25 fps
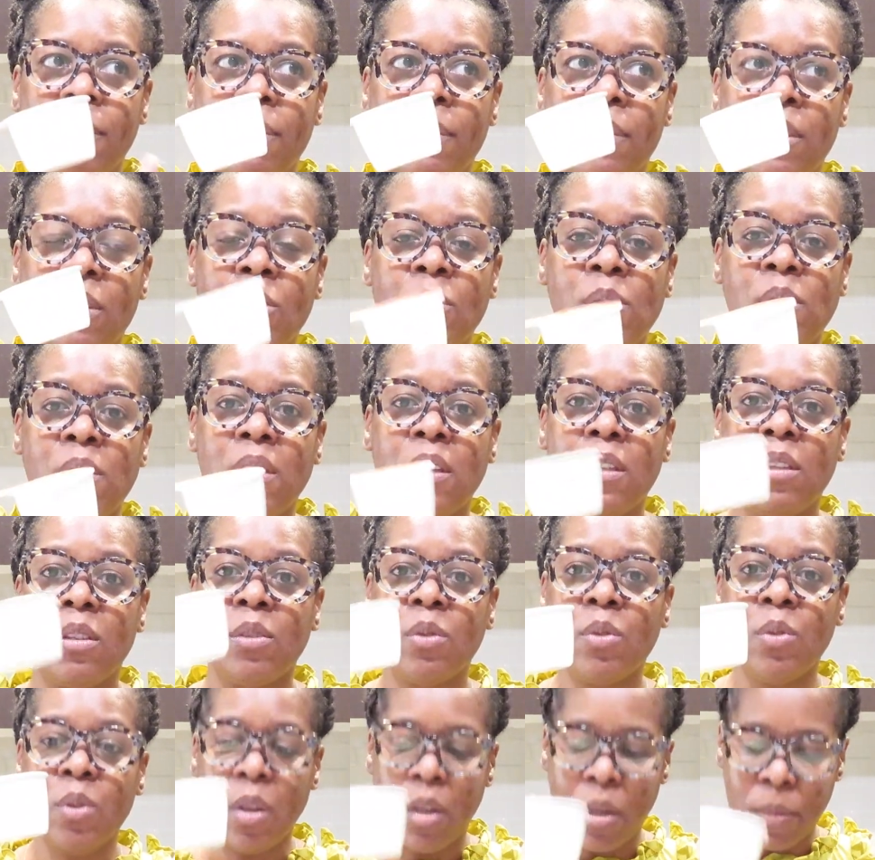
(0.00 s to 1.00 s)
using
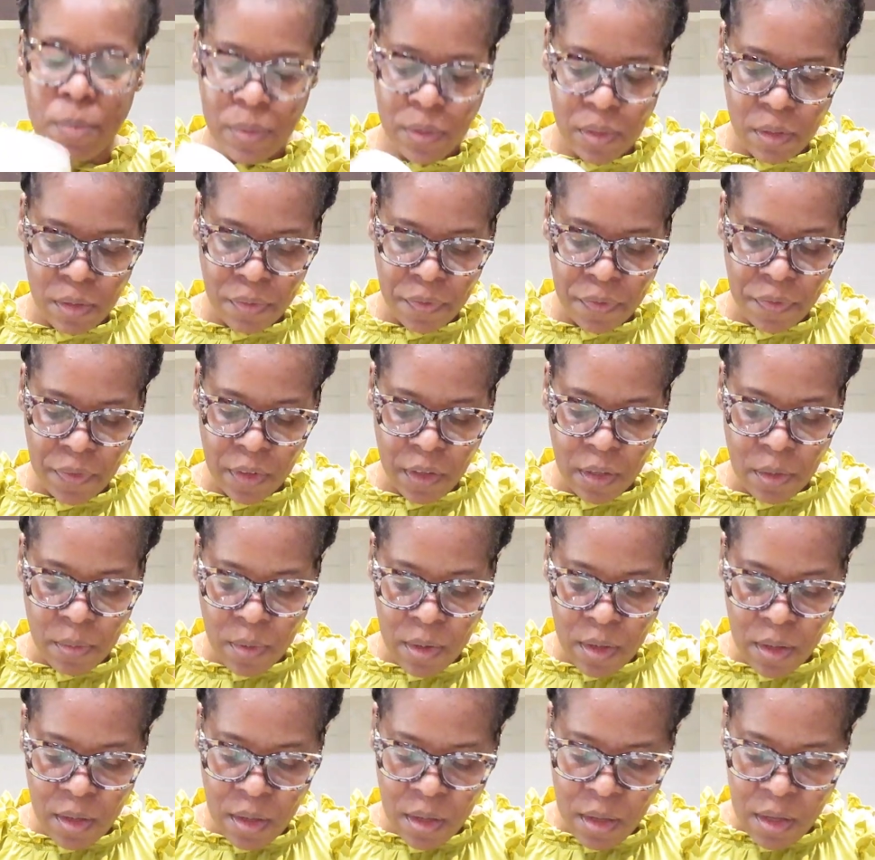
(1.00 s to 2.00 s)
2 cups of
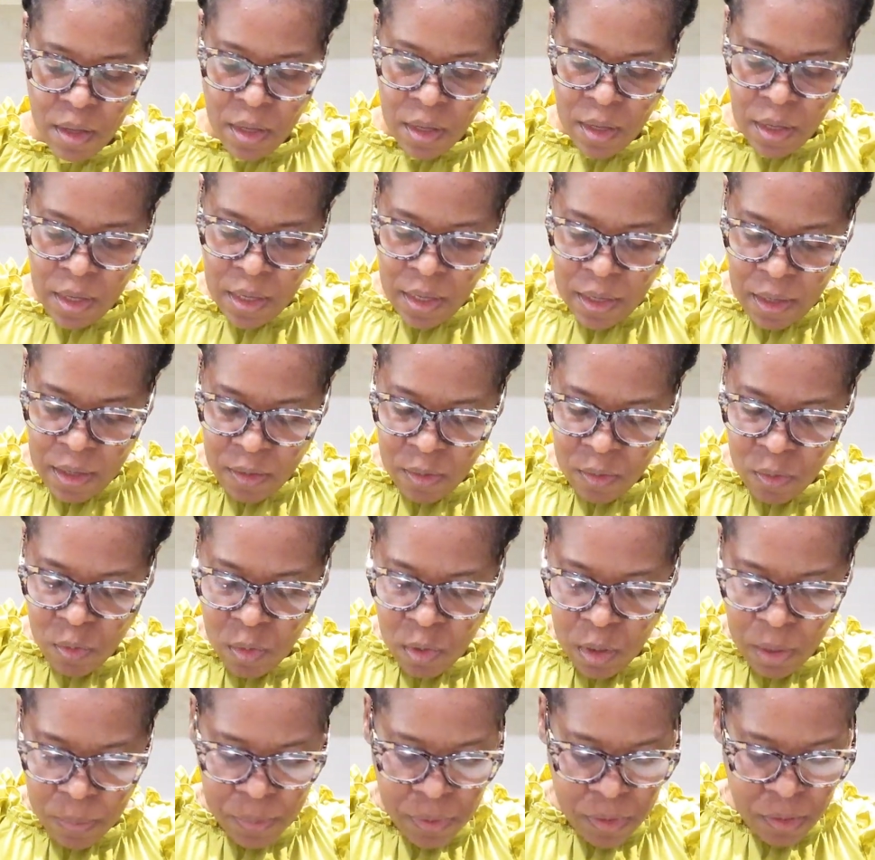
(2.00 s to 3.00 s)
flour. 2
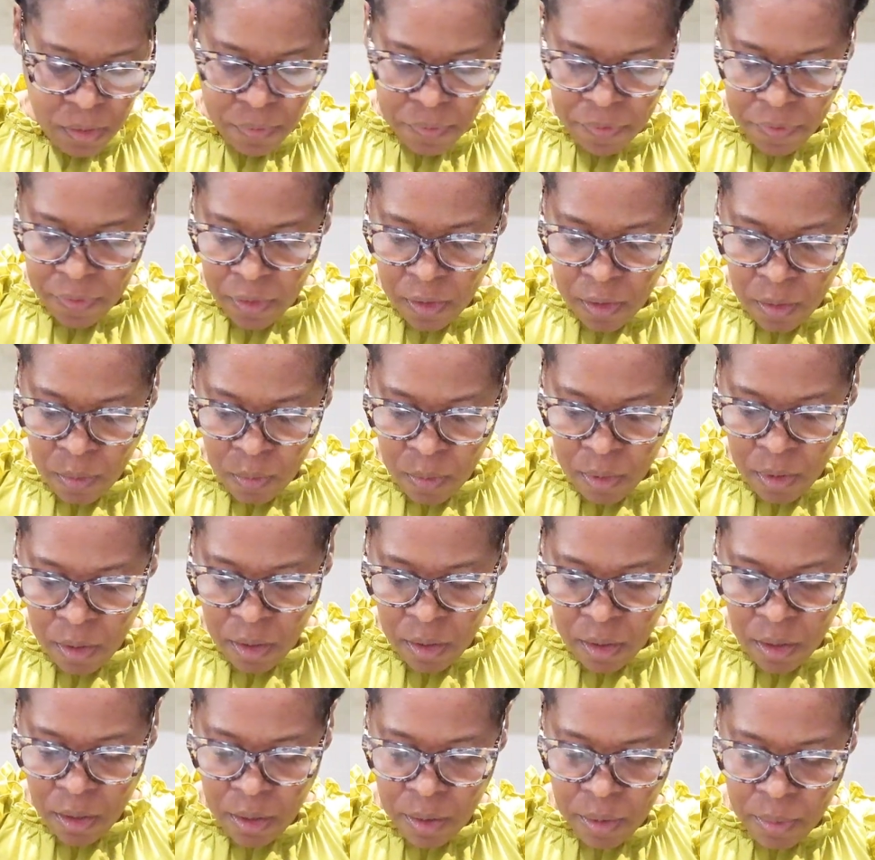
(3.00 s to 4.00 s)
cups of
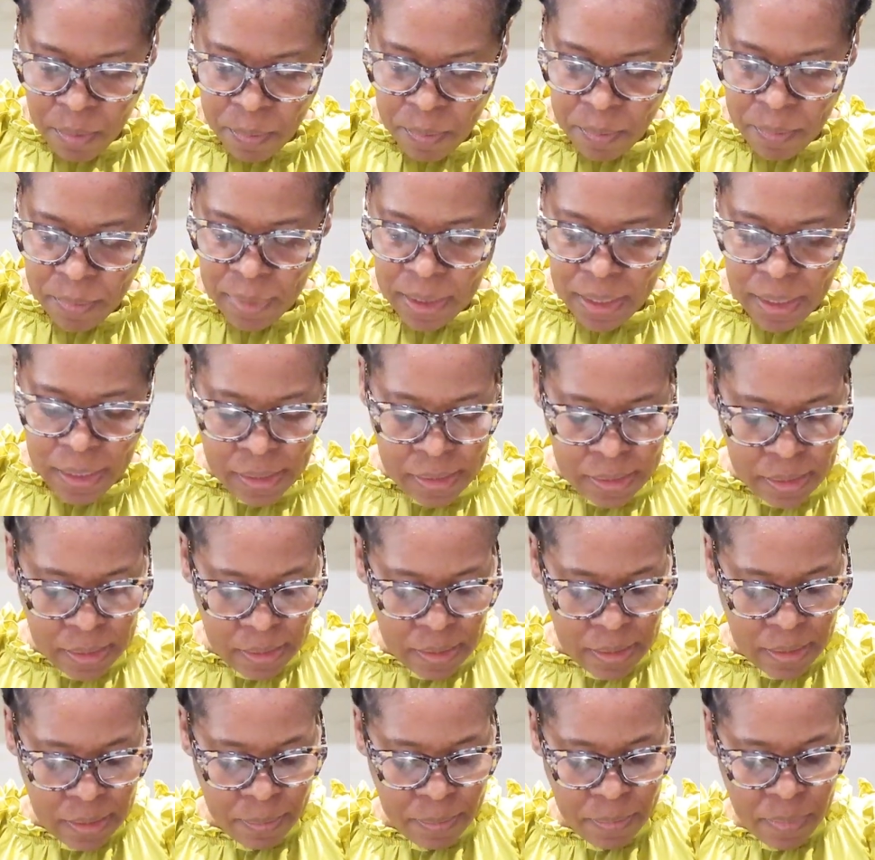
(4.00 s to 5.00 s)
flour
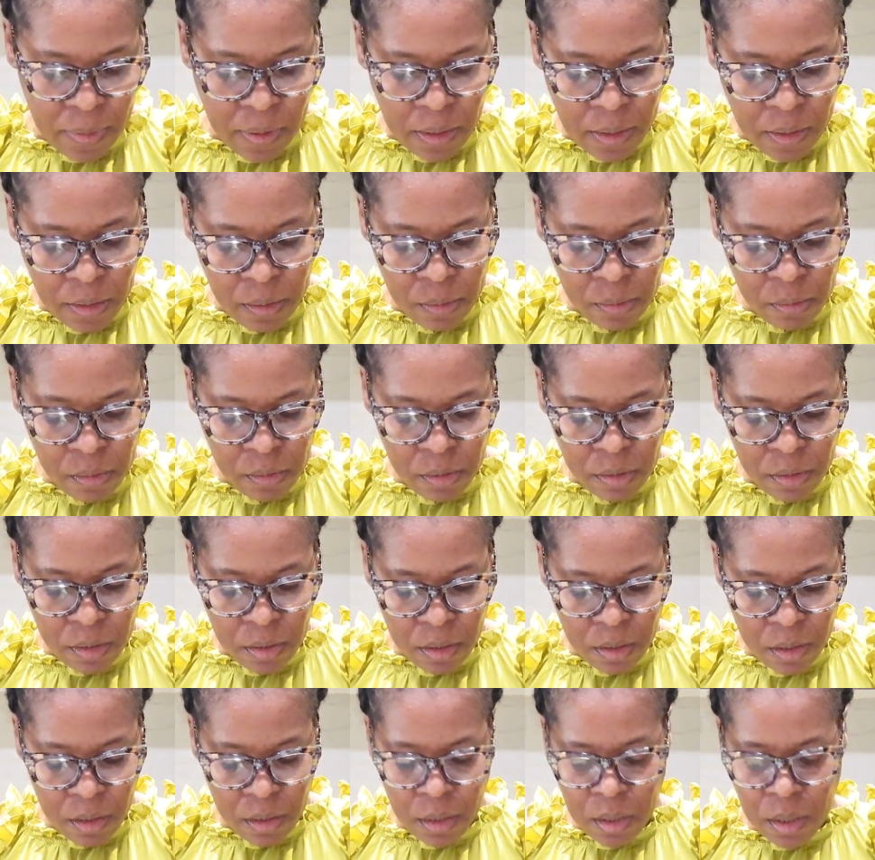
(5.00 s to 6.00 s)
makes about
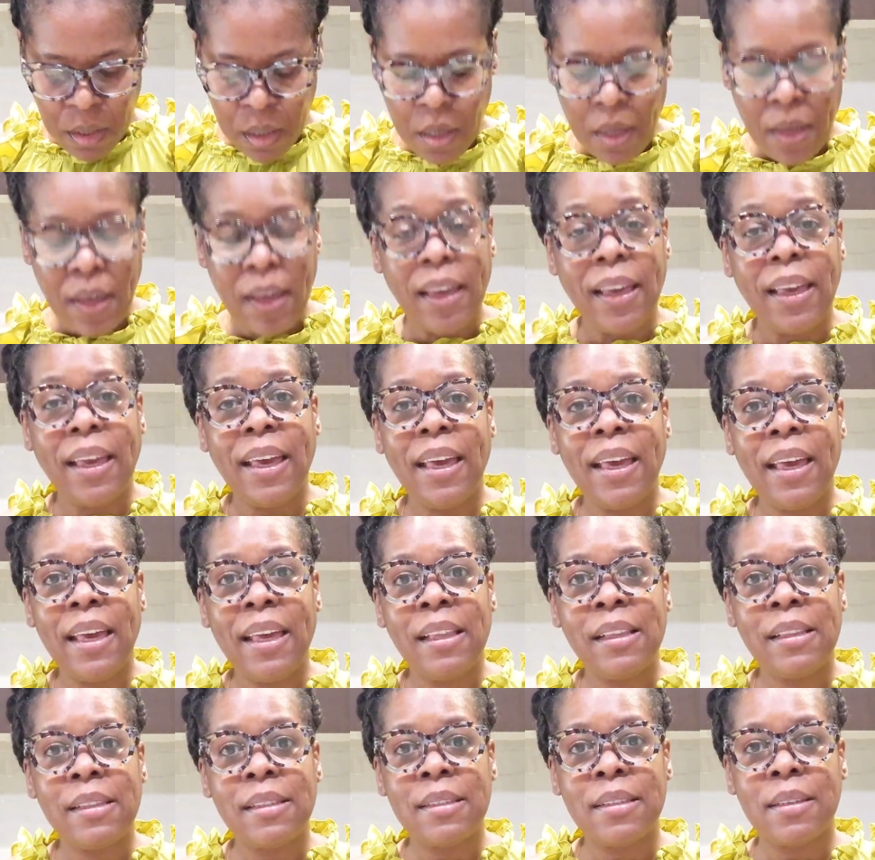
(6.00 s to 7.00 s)
8
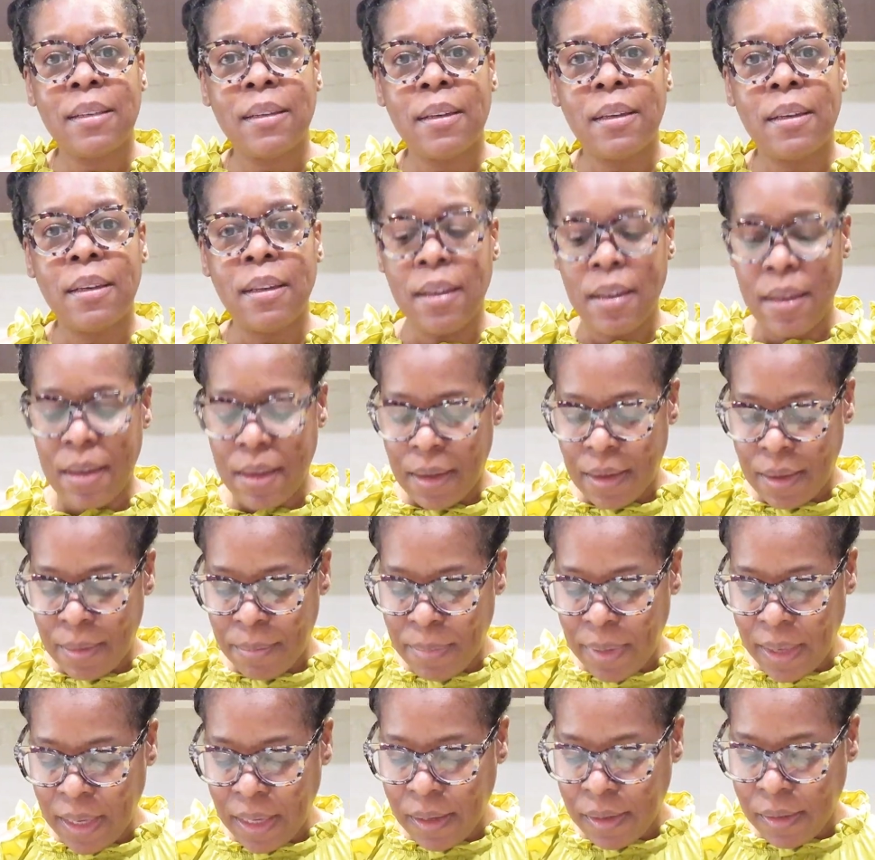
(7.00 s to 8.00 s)

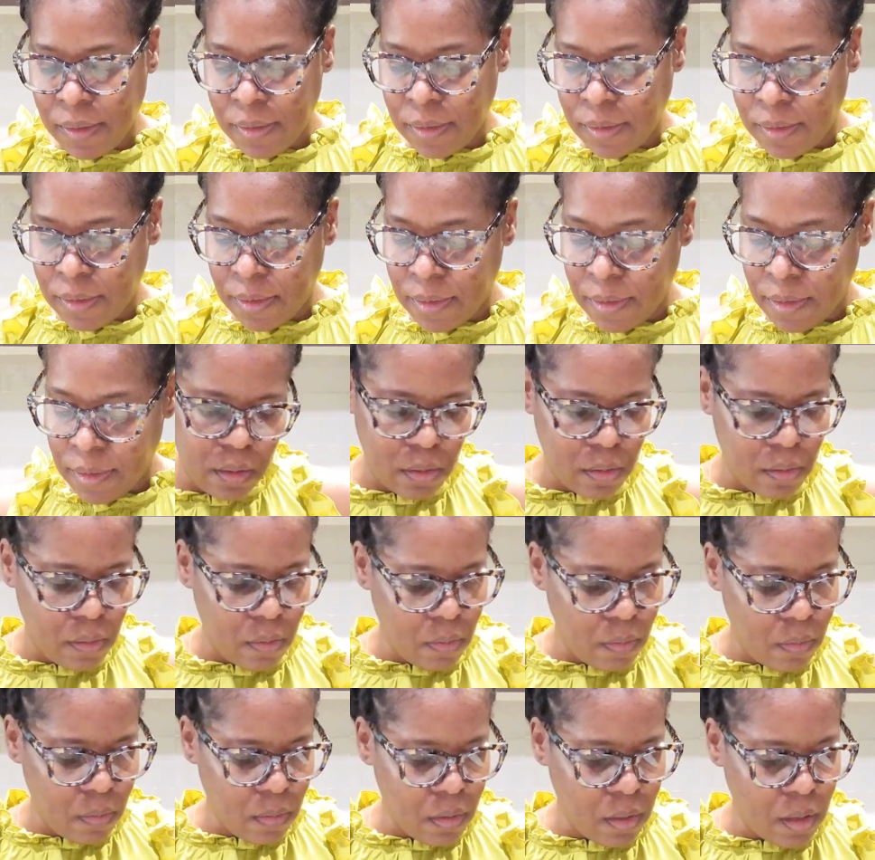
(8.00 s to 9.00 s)
bakes.
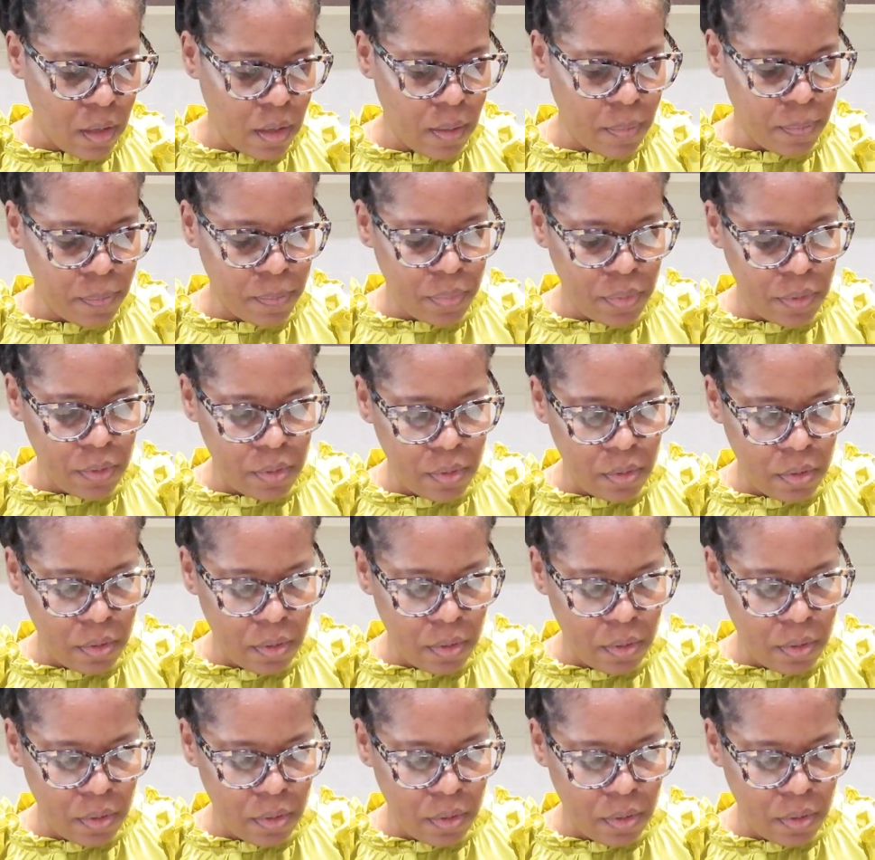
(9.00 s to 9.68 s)
2 cups.